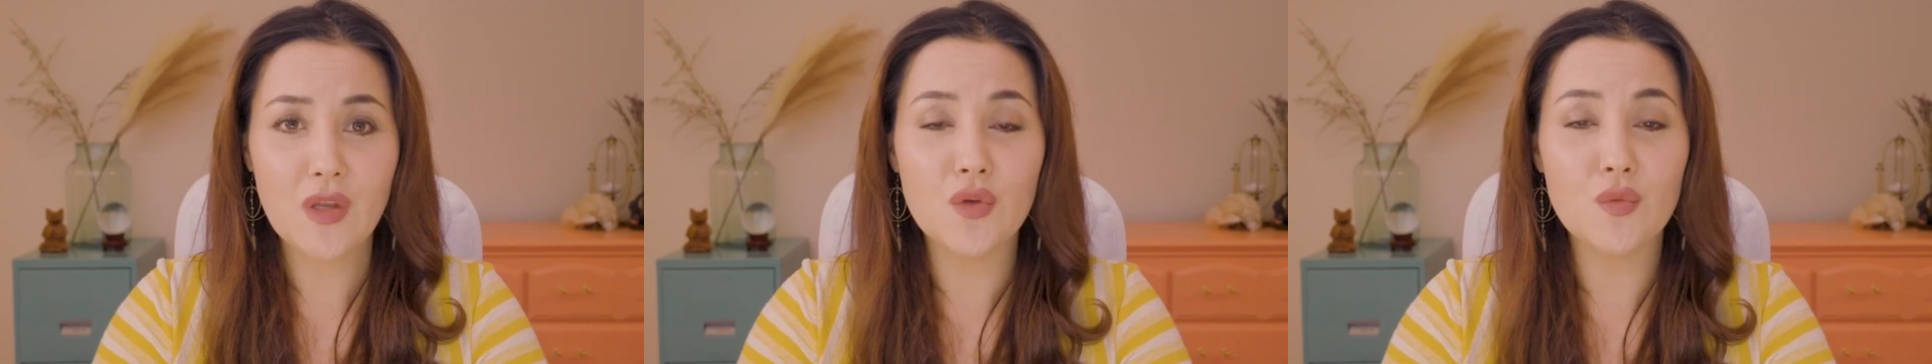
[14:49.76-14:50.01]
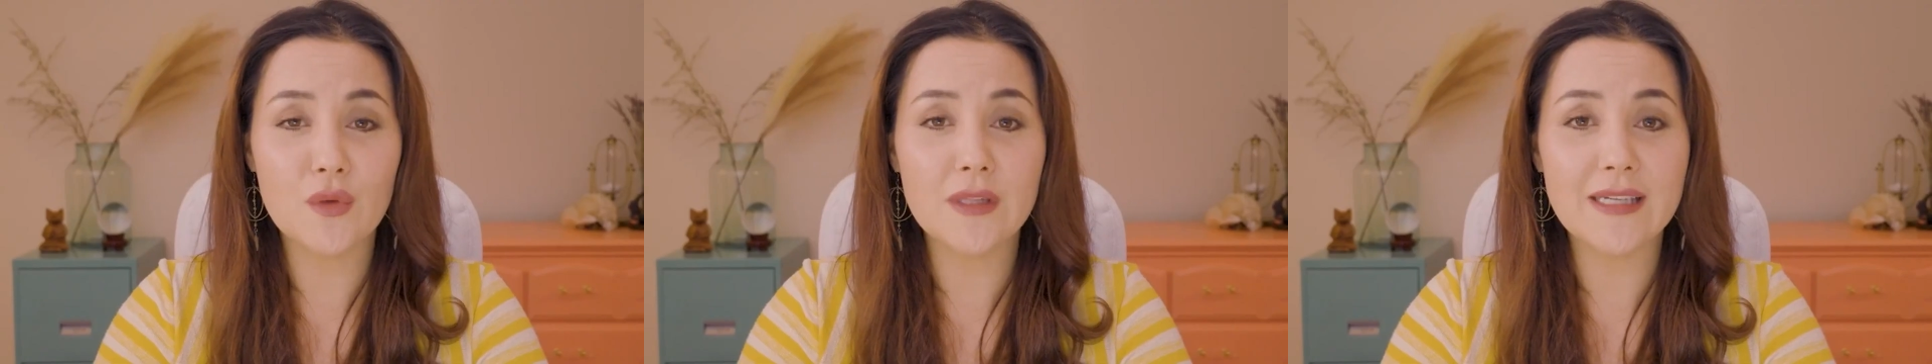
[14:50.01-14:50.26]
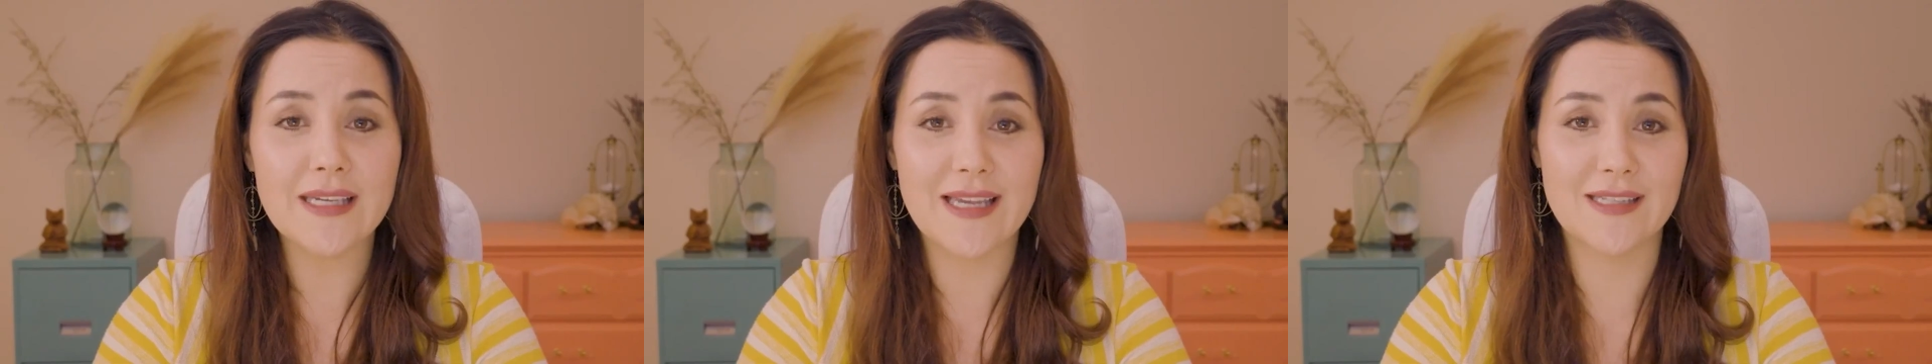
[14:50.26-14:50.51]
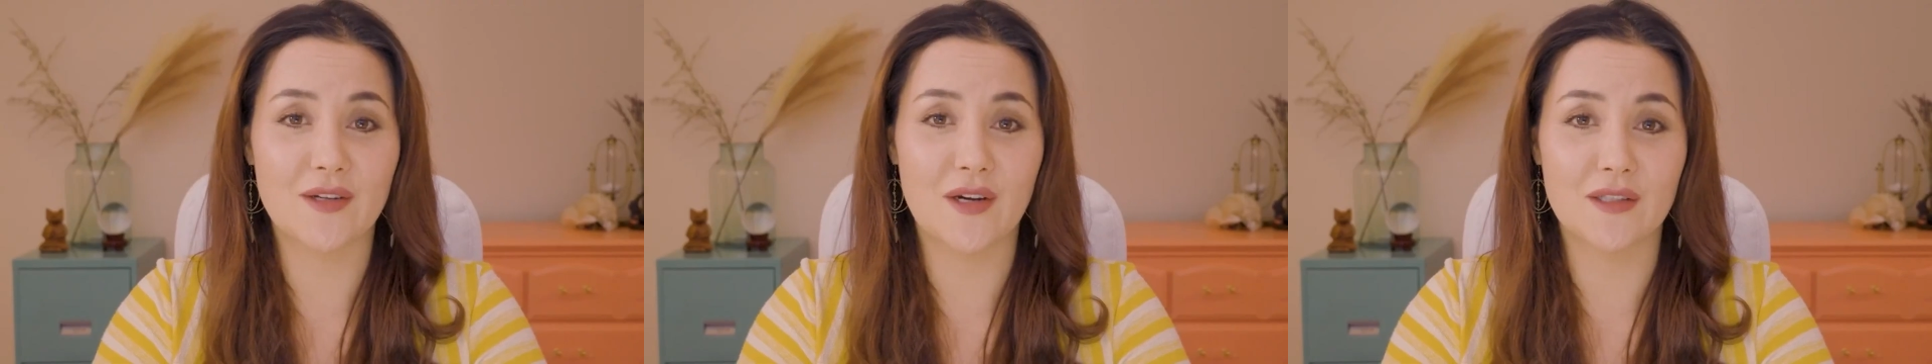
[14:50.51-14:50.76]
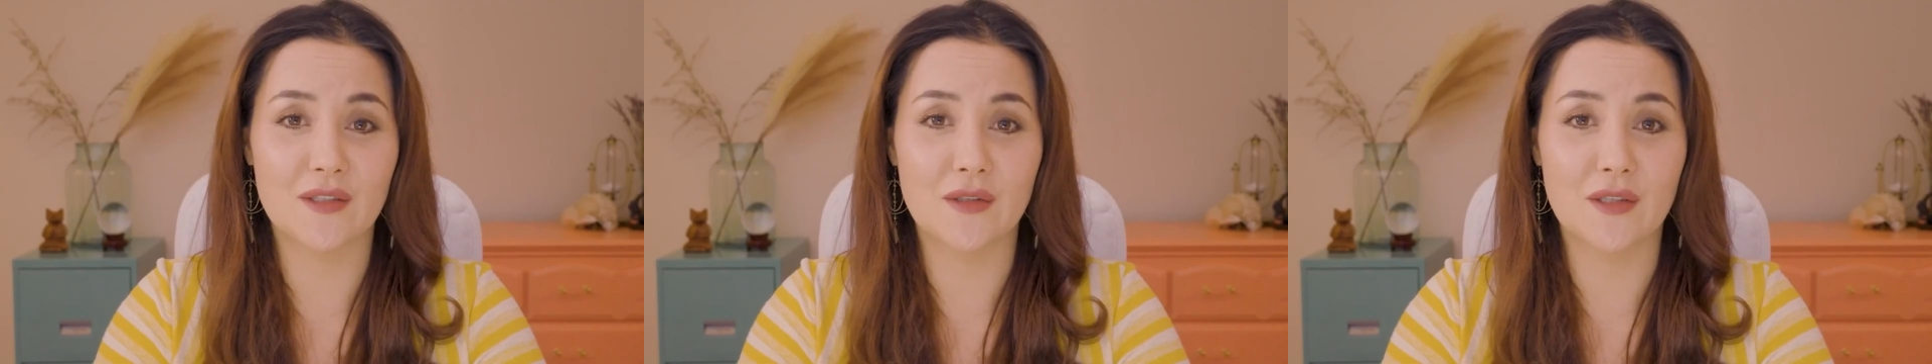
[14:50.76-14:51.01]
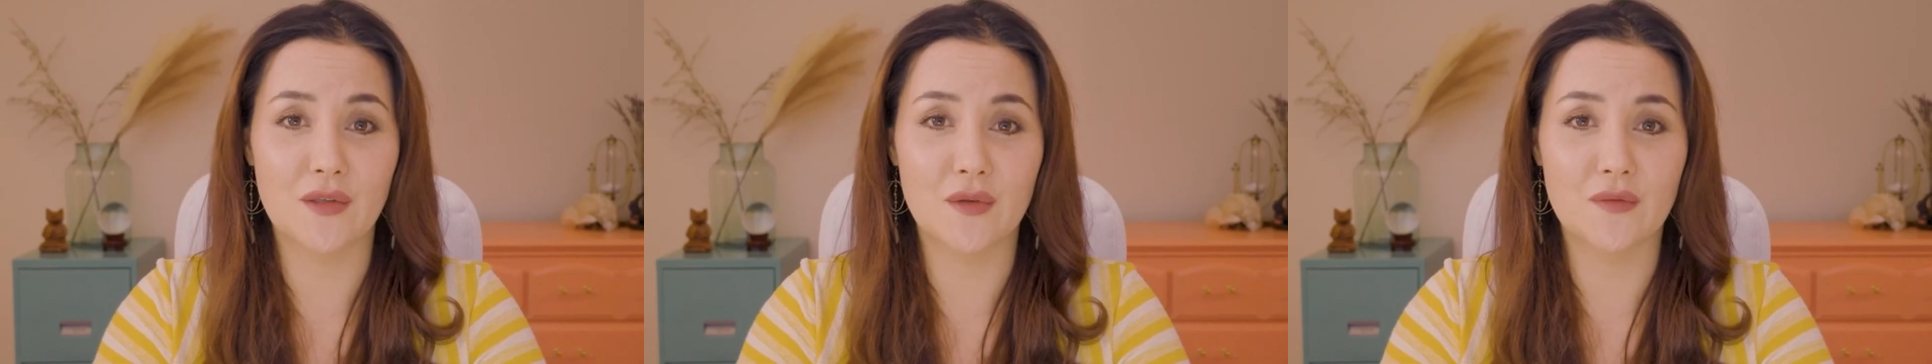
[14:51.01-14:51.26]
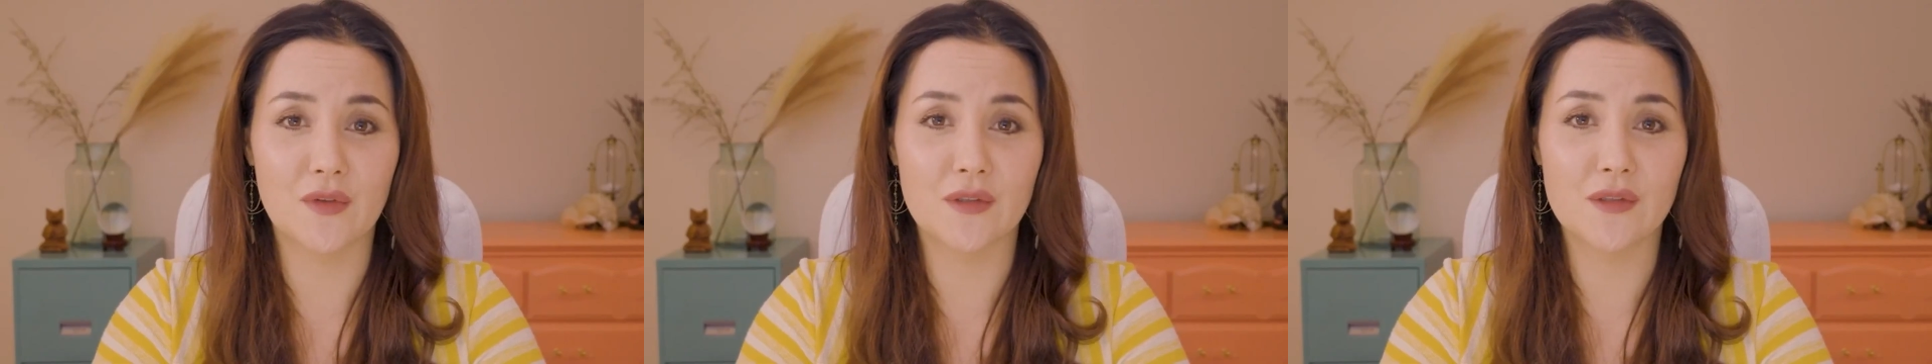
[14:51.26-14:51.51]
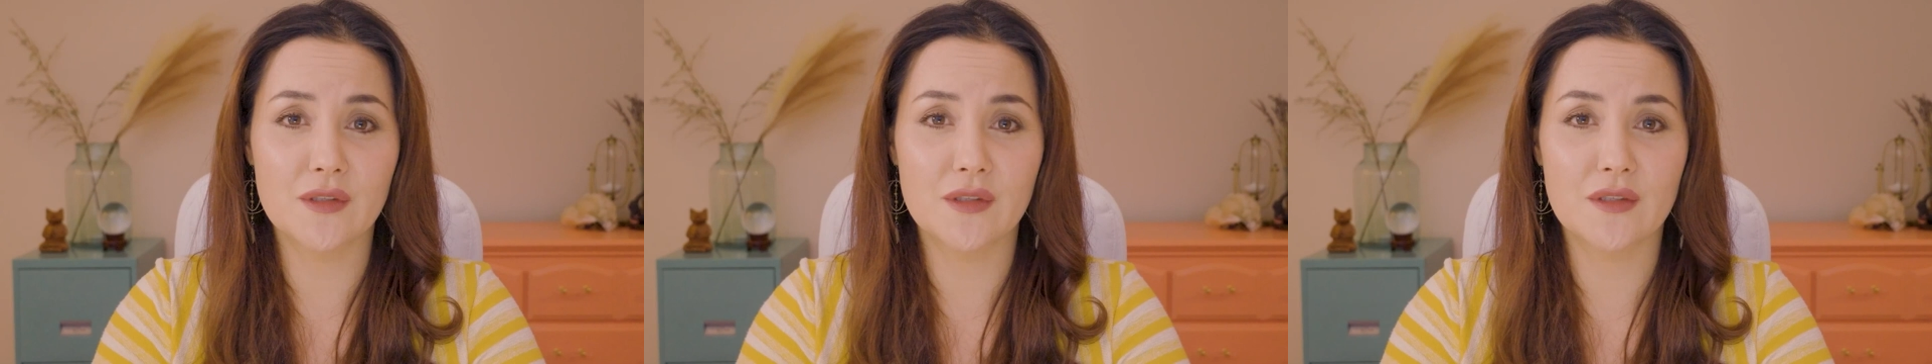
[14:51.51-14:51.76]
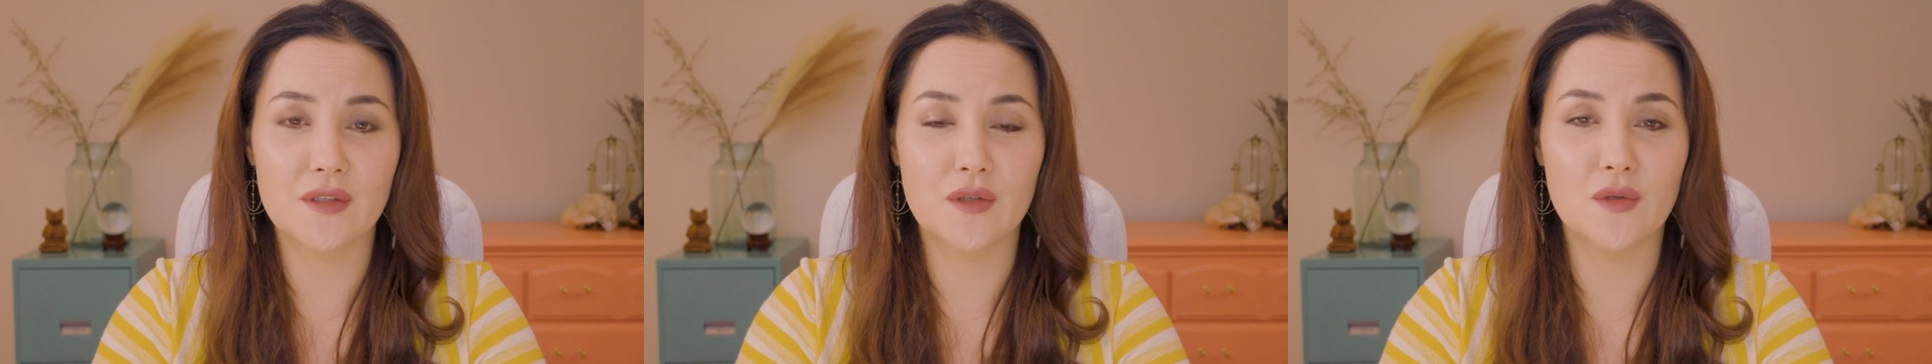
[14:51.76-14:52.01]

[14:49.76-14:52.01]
You really can talk to the universe.